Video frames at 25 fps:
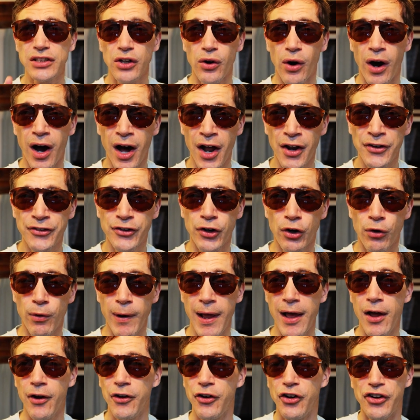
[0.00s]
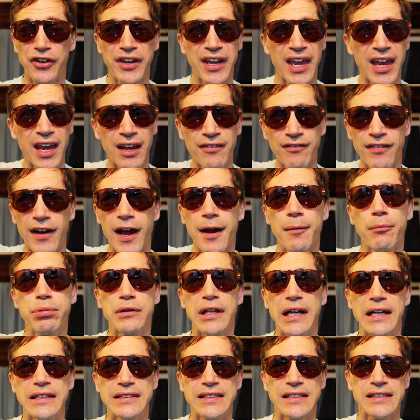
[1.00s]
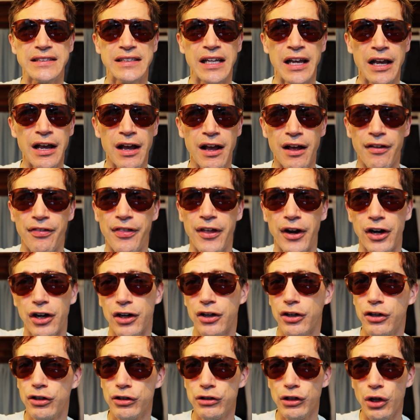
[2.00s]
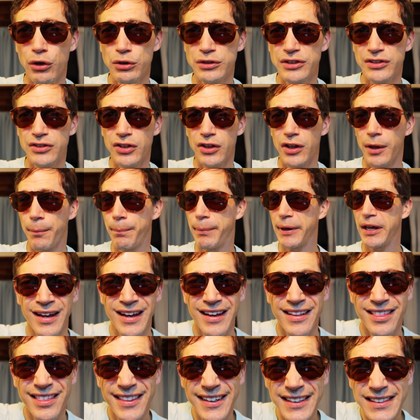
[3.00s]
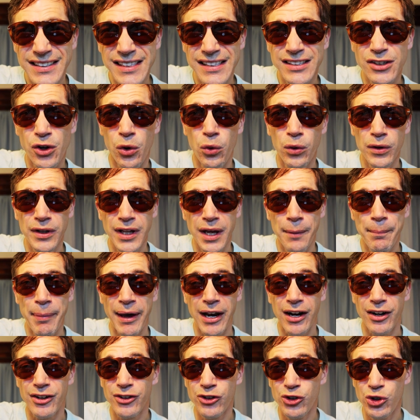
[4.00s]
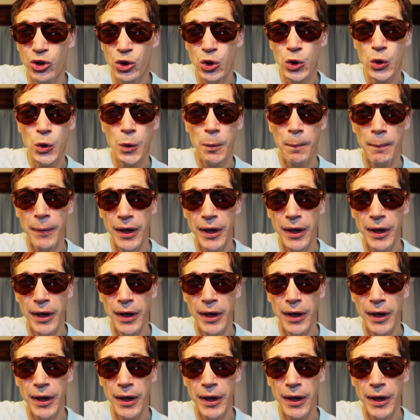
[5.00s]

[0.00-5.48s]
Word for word: So hunt around and you can find places that are close to the beach. This is only about a two